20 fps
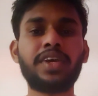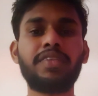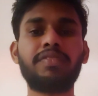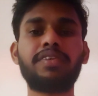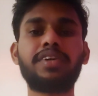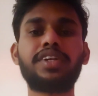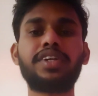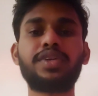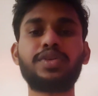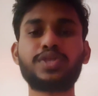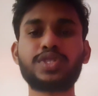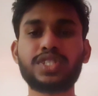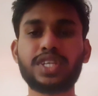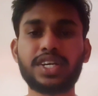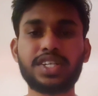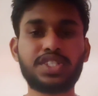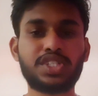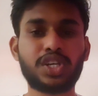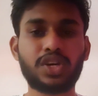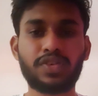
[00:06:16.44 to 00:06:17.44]
we need to
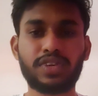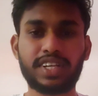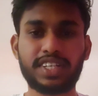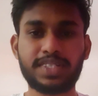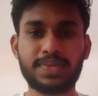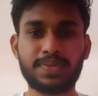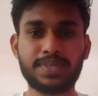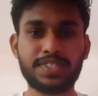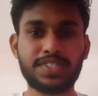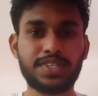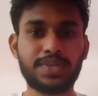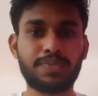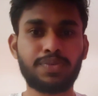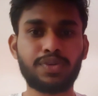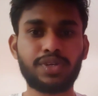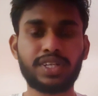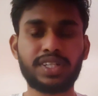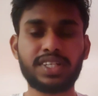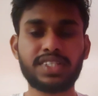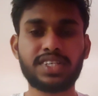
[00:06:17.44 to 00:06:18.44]
search our expense
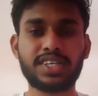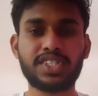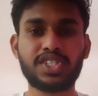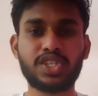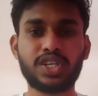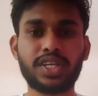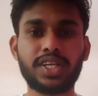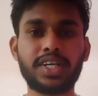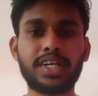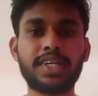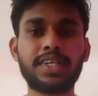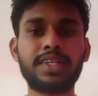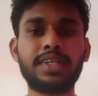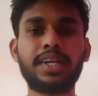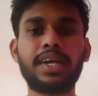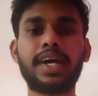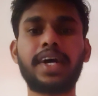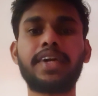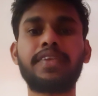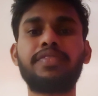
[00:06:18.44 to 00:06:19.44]
report in the search icon,
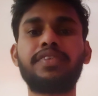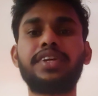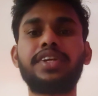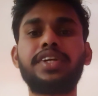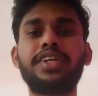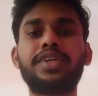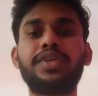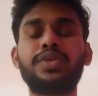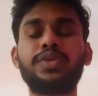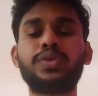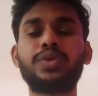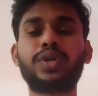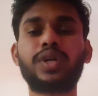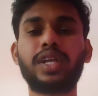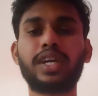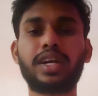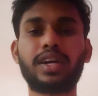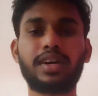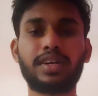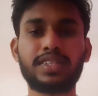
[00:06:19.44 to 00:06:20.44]
and we need to
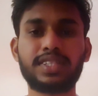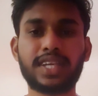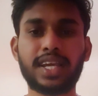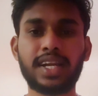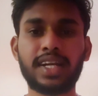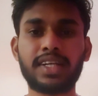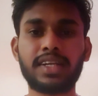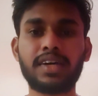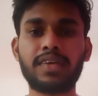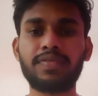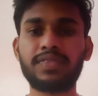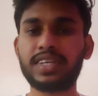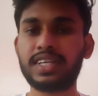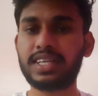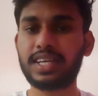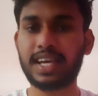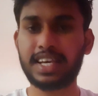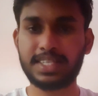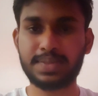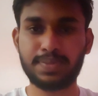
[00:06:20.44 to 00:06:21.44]
click on select up the
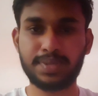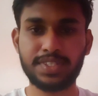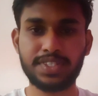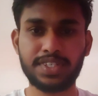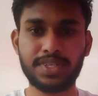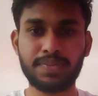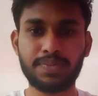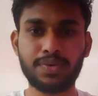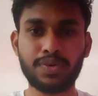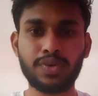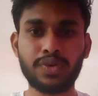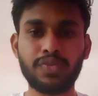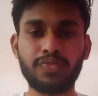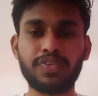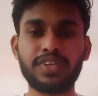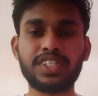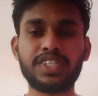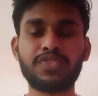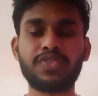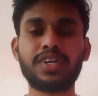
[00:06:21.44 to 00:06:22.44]
expense report,
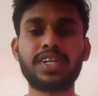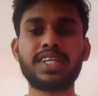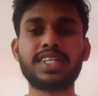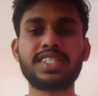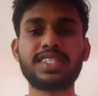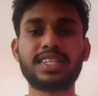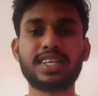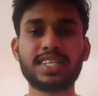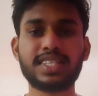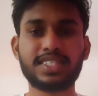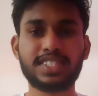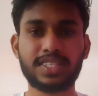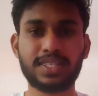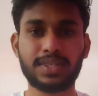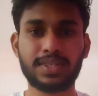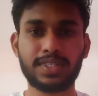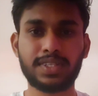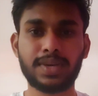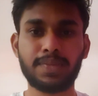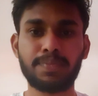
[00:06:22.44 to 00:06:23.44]
which one is the
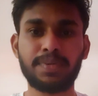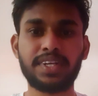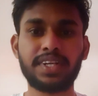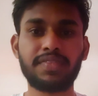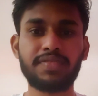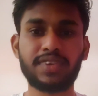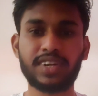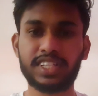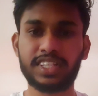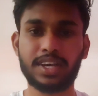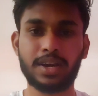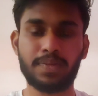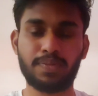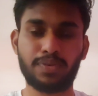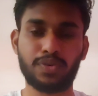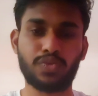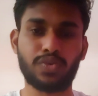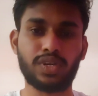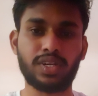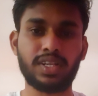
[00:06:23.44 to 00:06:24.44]
submitting for the
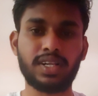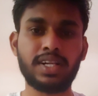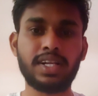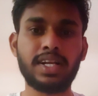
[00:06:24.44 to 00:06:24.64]
approval.